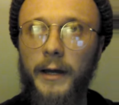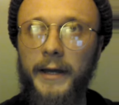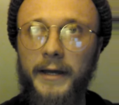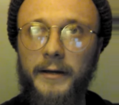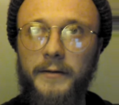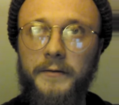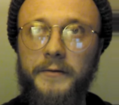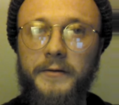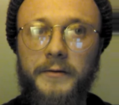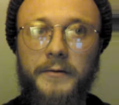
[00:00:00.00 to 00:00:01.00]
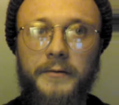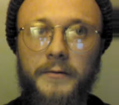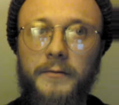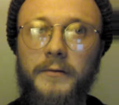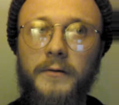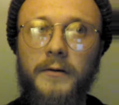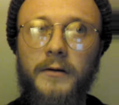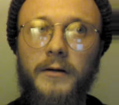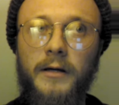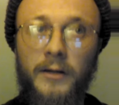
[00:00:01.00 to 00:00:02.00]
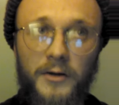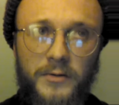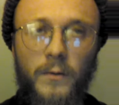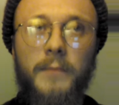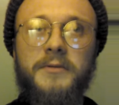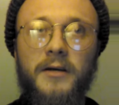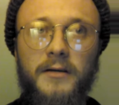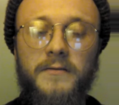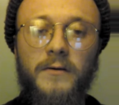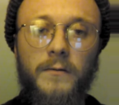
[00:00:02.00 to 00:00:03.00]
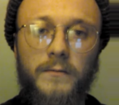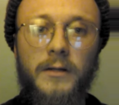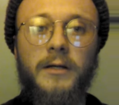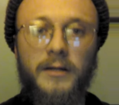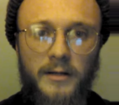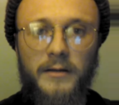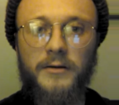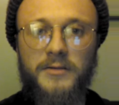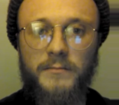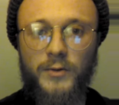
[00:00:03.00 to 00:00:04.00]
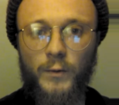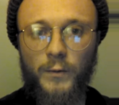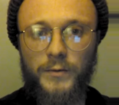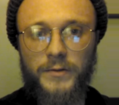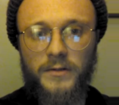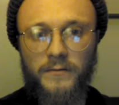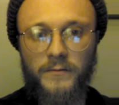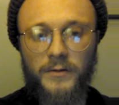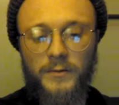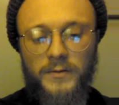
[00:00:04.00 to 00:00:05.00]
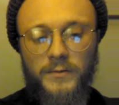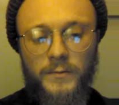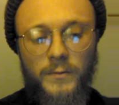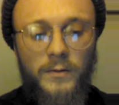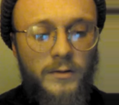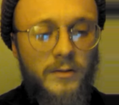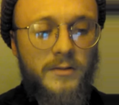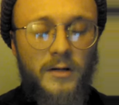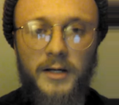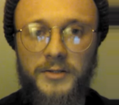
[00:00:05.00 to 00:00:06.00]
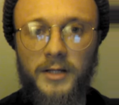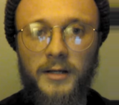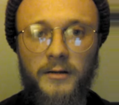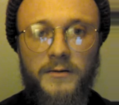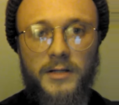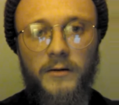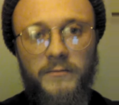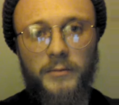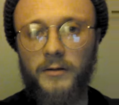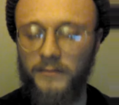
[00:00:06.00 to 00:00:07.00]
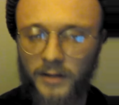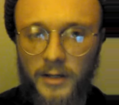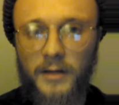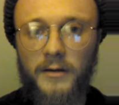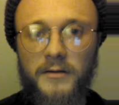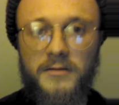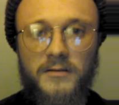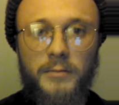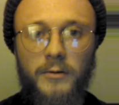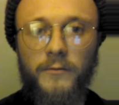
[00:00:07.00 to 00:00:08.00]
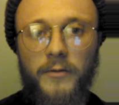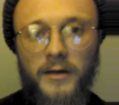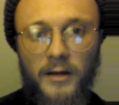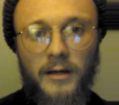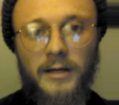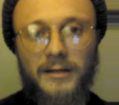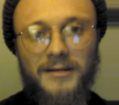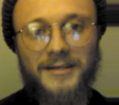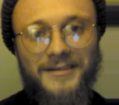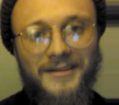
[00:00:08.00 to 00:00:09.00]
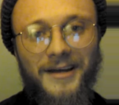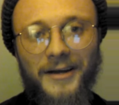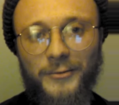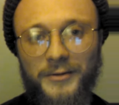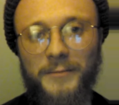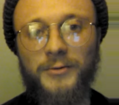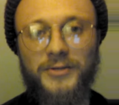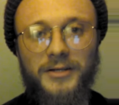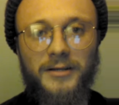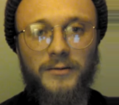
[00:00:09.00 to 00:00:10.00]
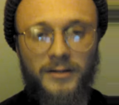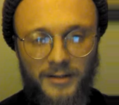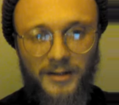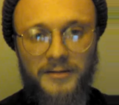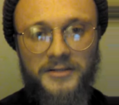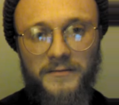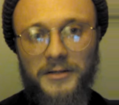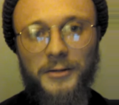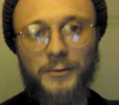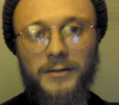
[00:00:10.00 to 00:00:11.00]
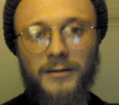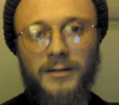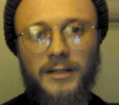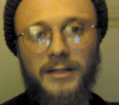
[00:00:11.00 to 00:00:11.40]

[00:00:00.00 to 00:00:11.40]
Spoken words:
and also a website. So there's some tools for you to start educating yourself. But this is a beautiful thing, and I really appreciate you clicking on this video and